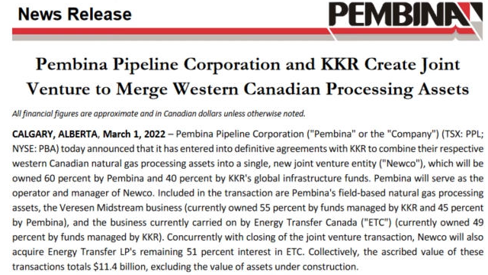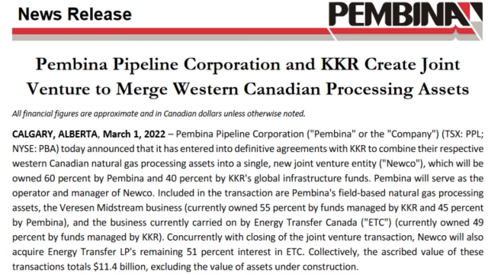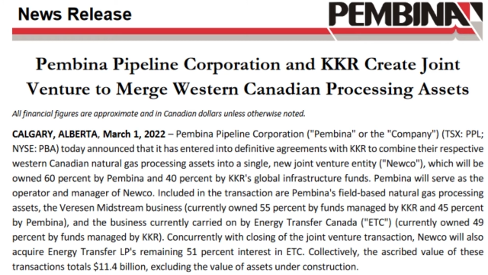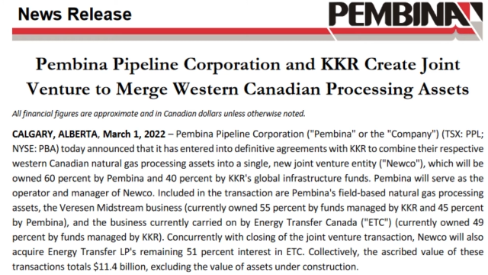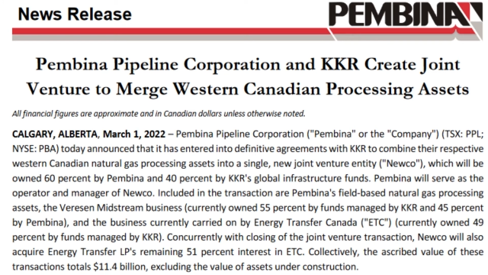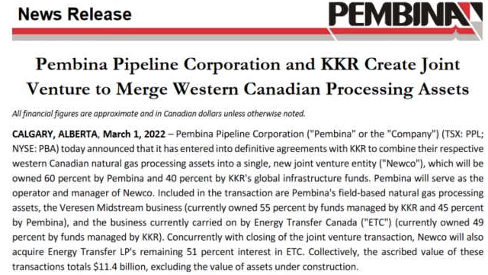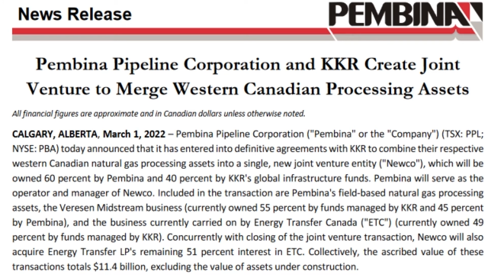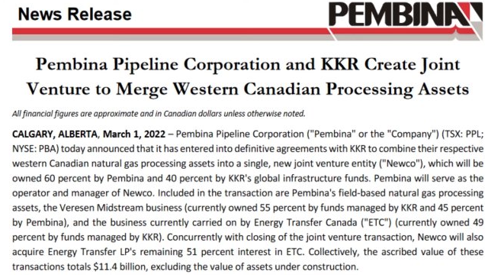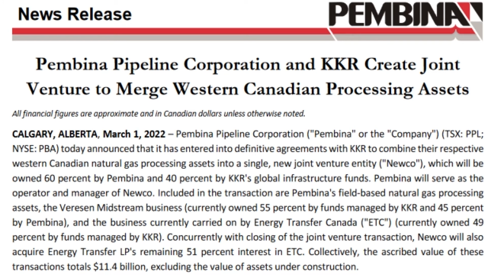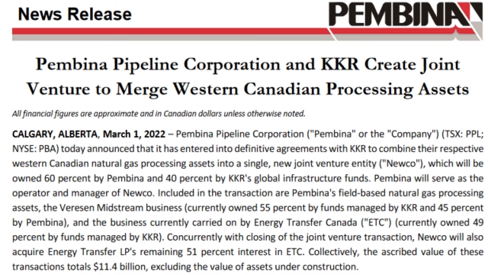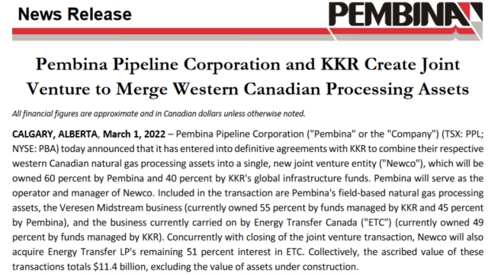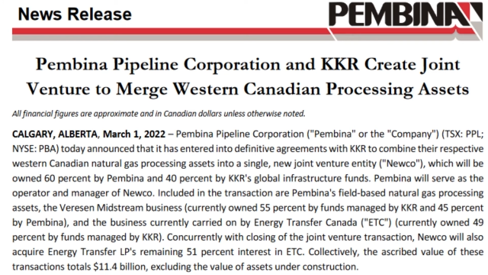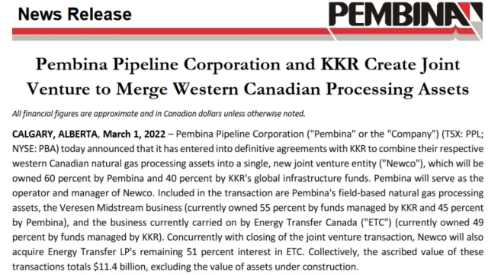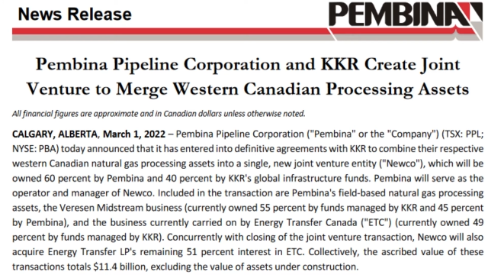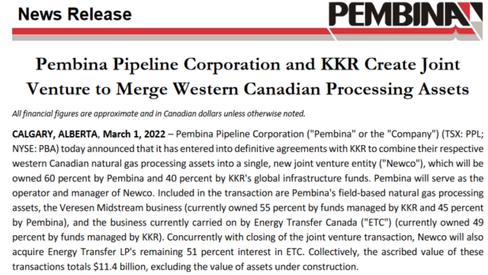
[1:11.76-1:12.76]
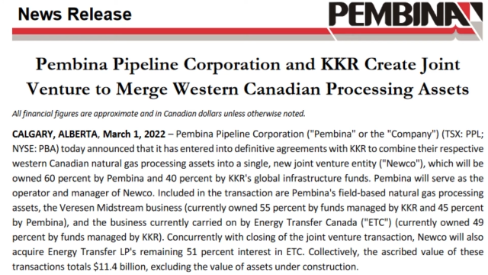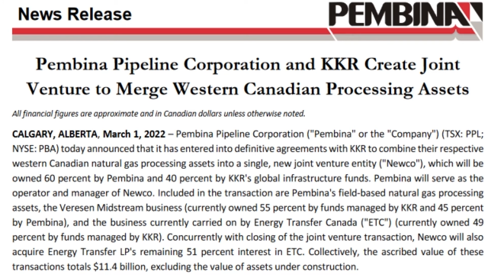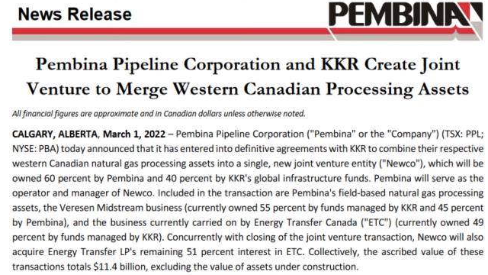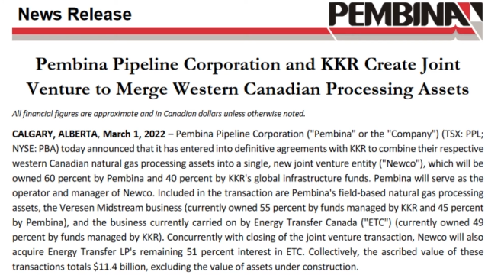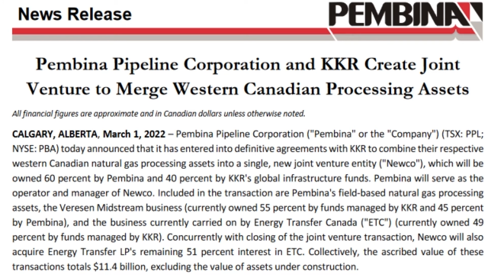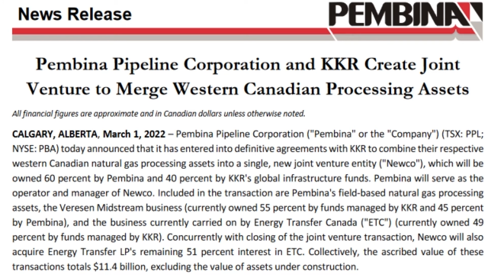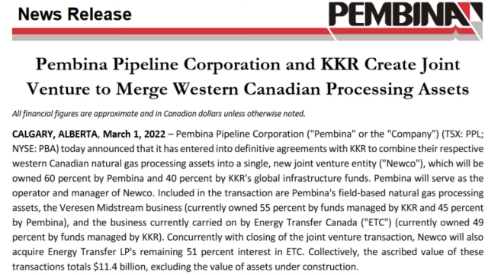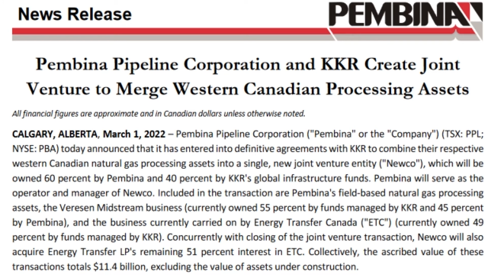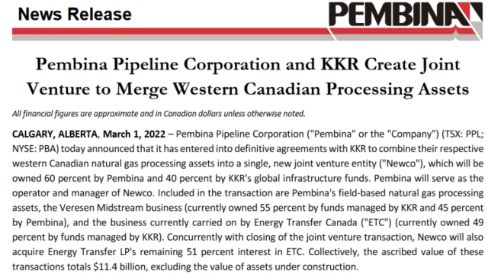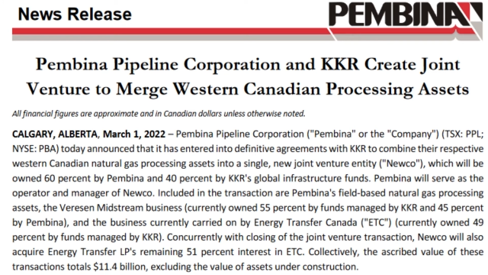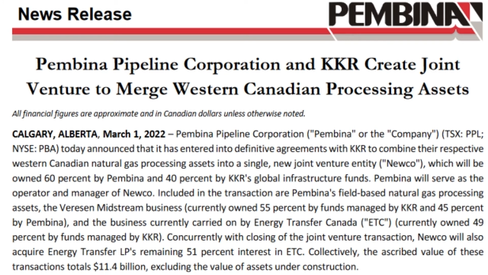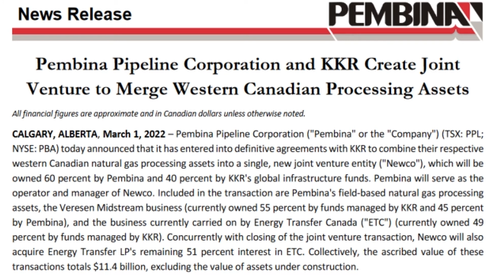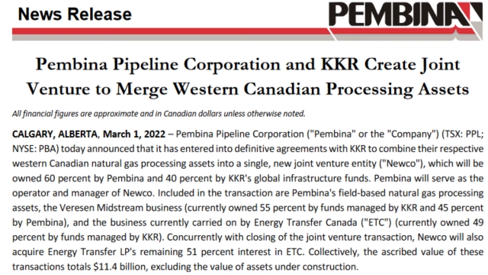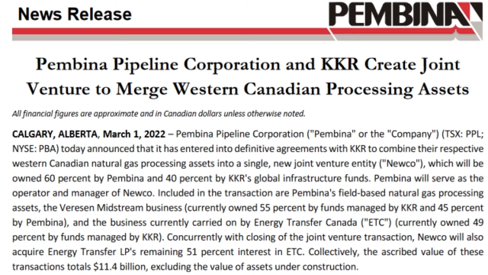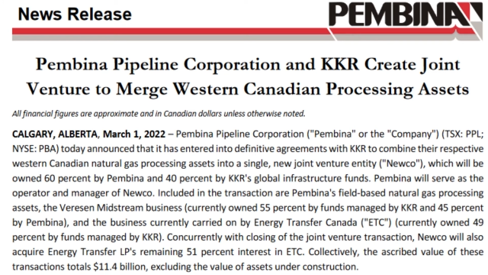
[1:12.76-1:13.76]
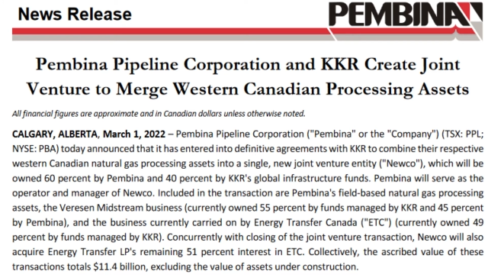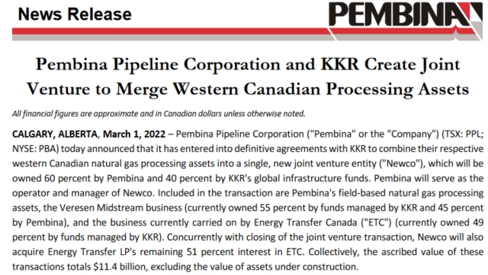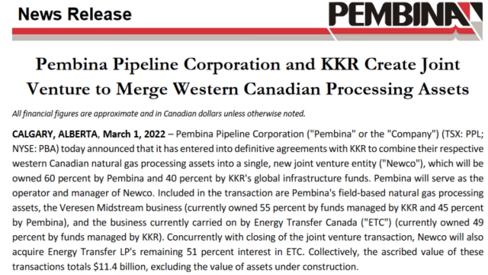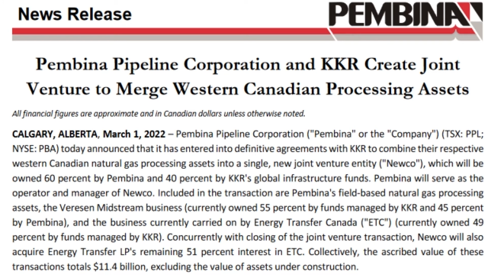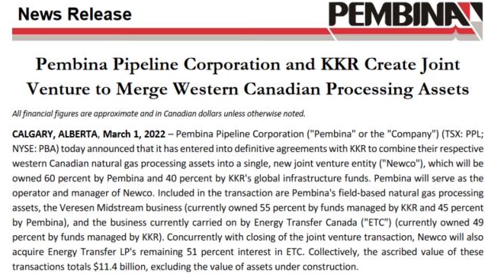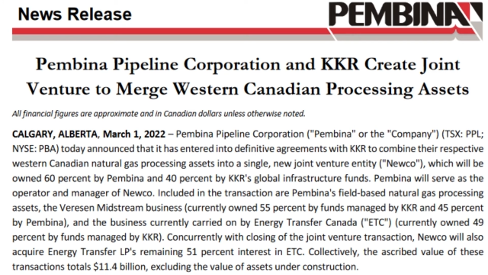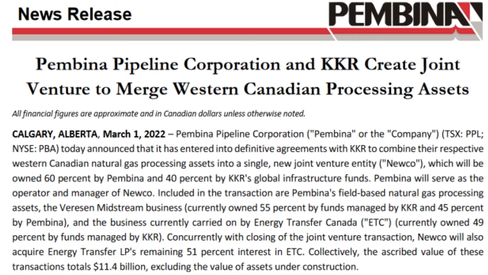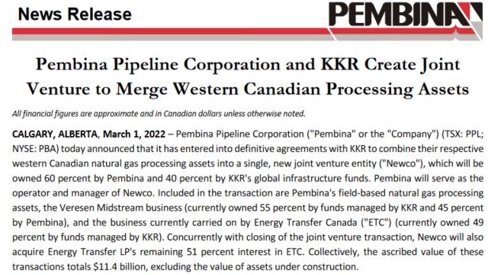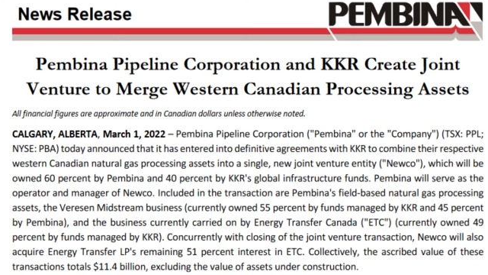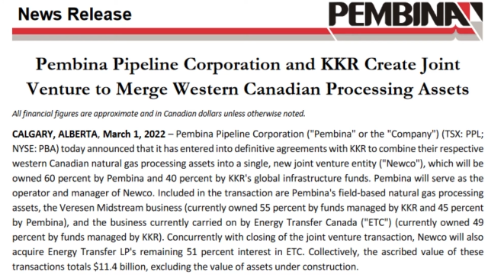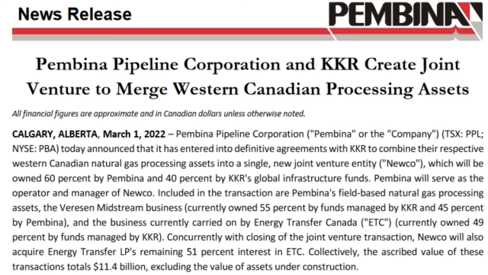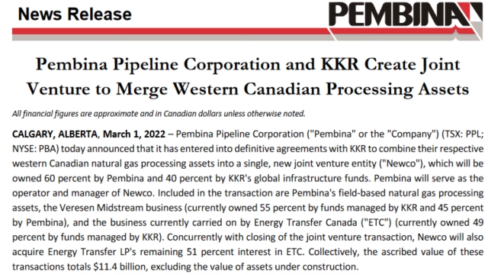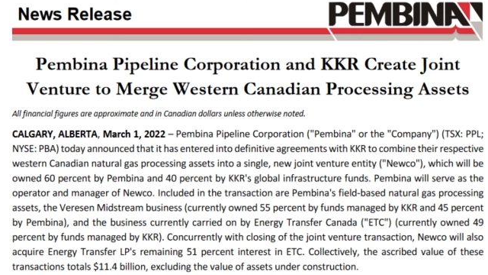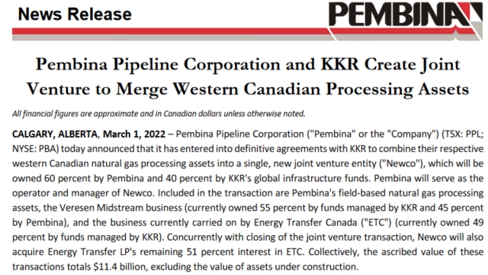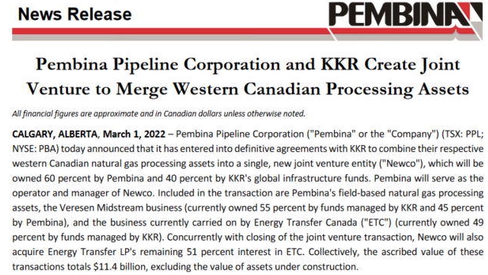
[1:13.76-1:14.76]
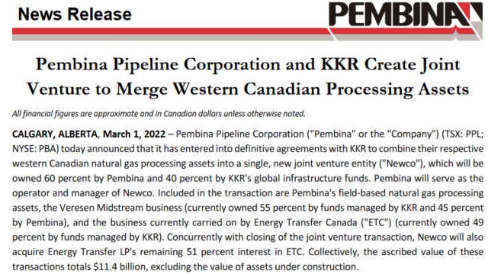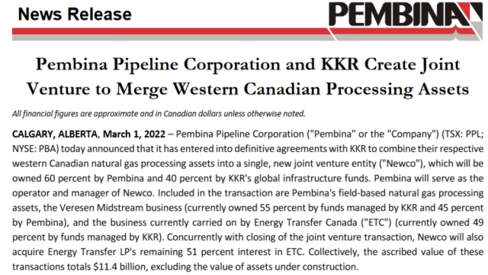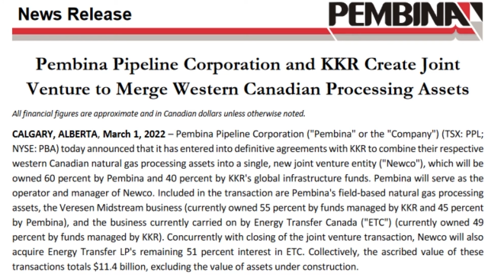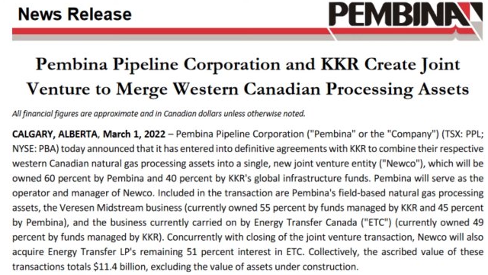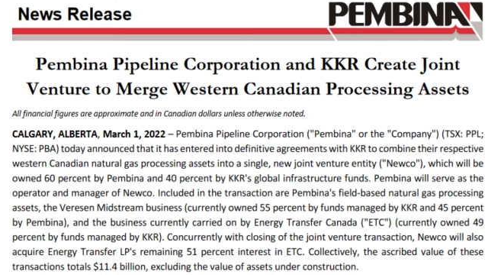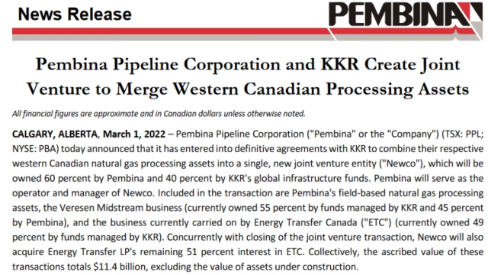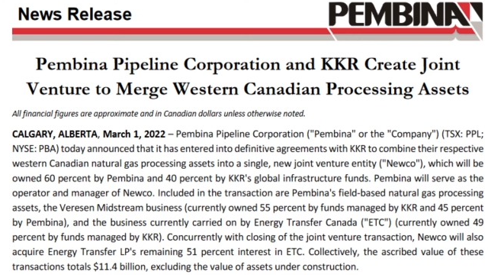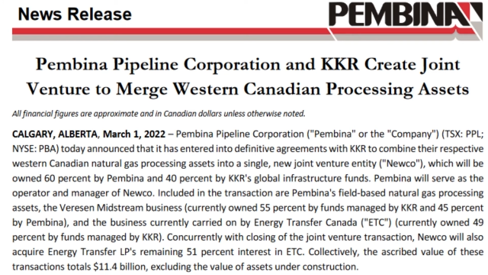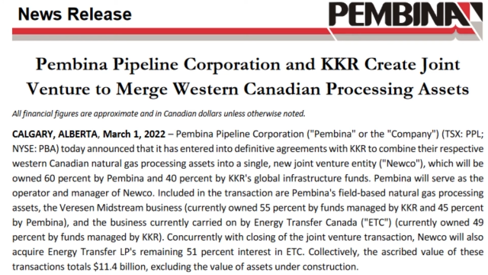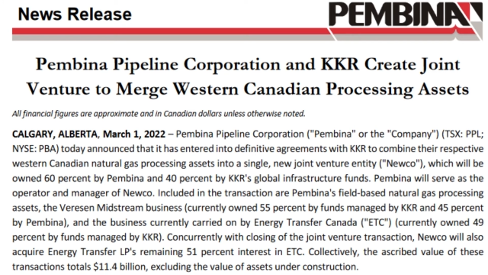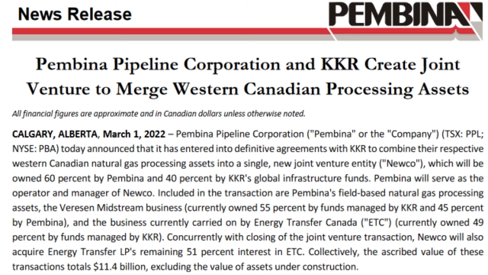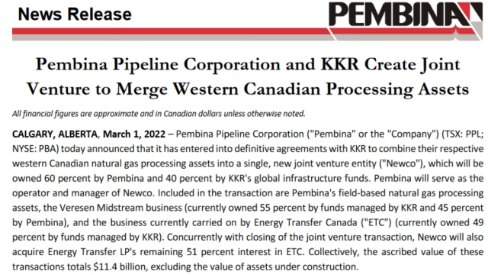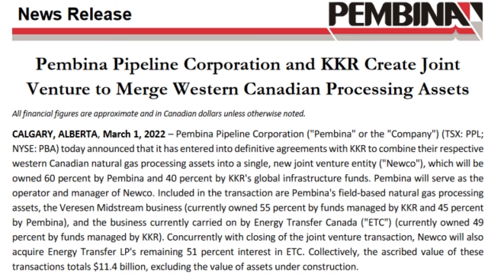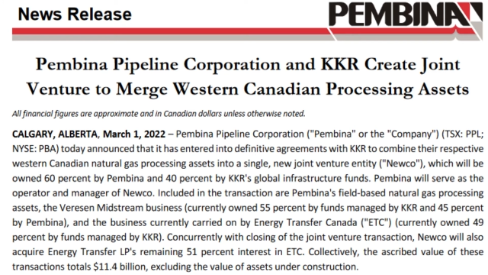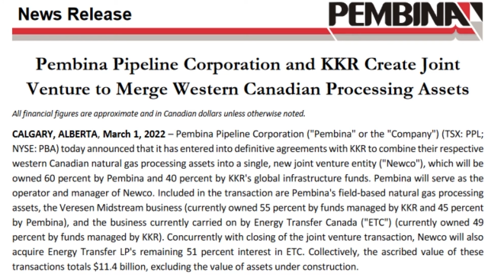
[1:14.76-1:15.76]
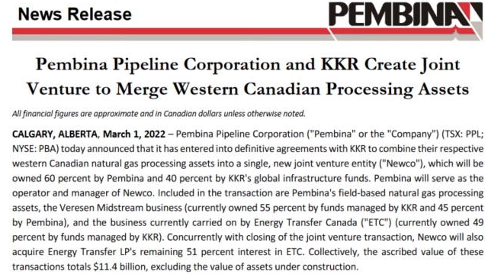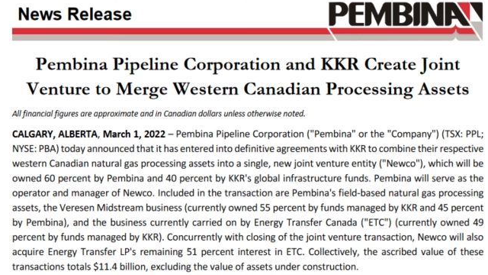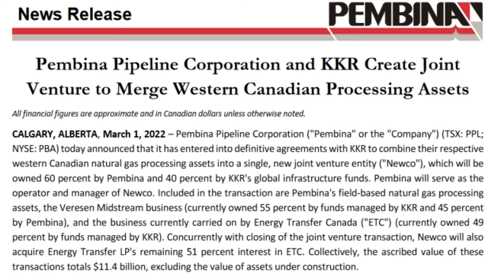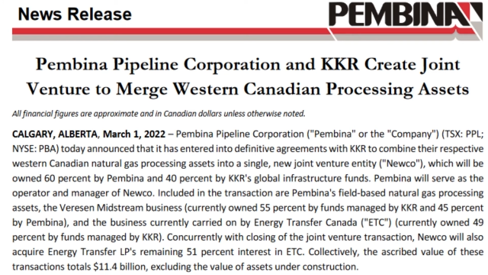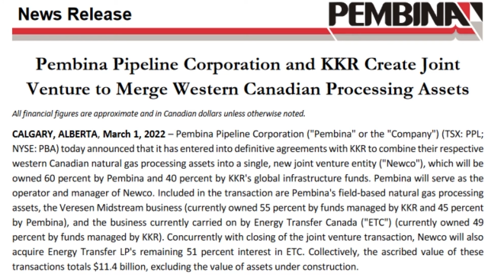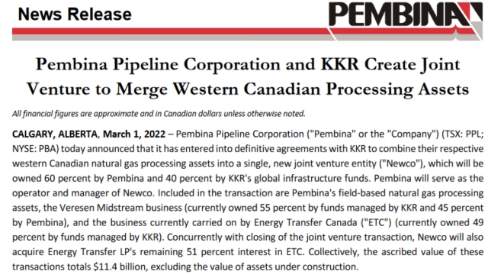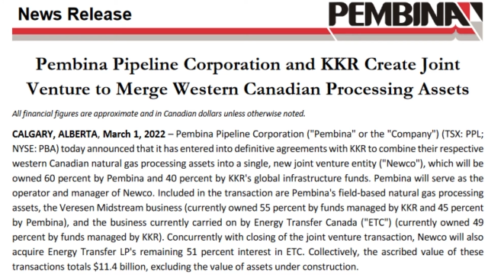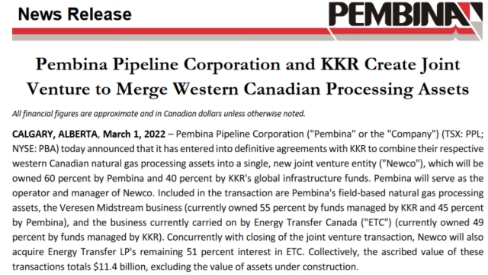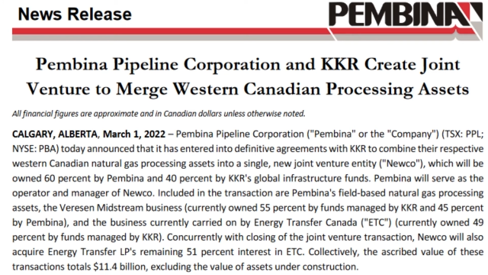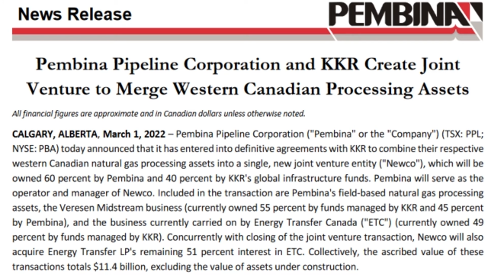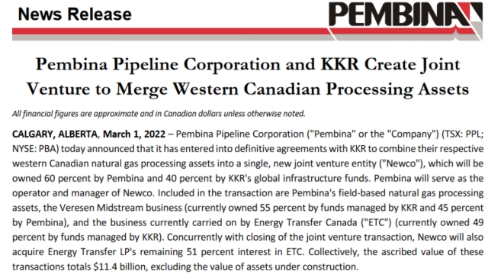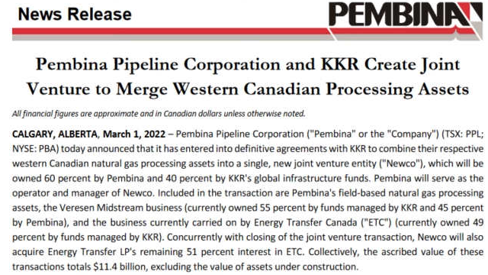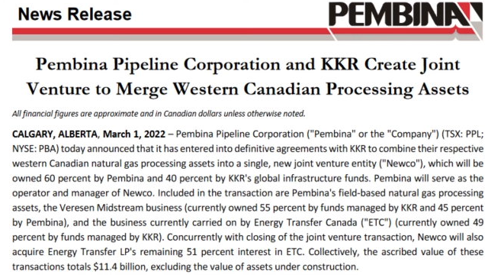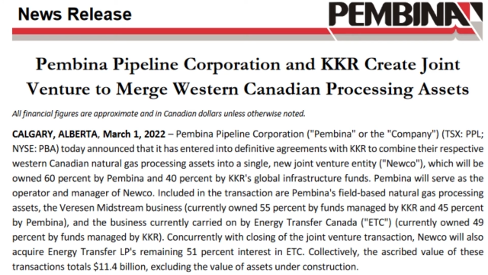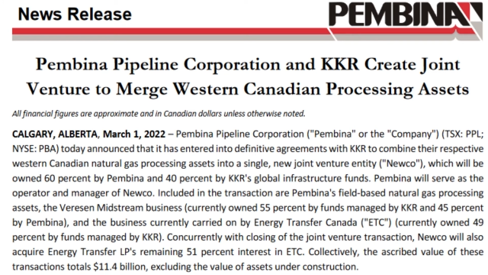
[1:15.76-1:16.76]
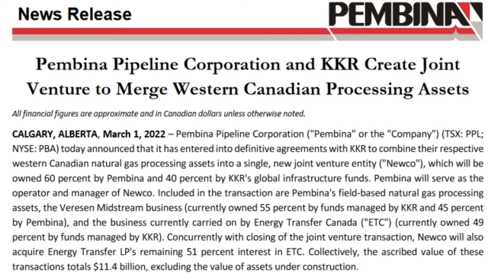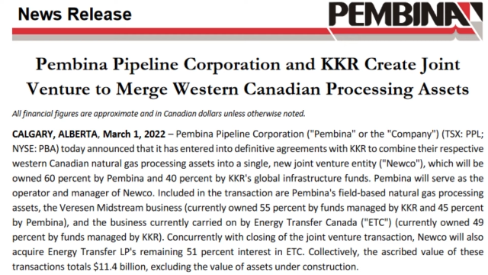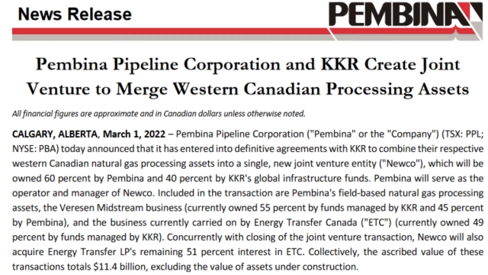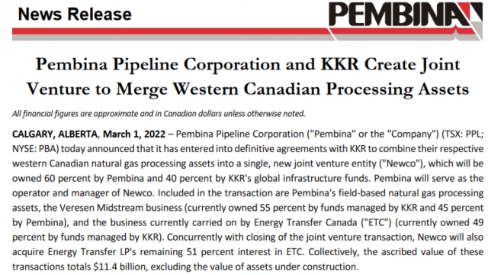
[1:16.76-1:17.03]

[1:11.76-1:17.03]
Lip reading: Nobody's mouth can be seen.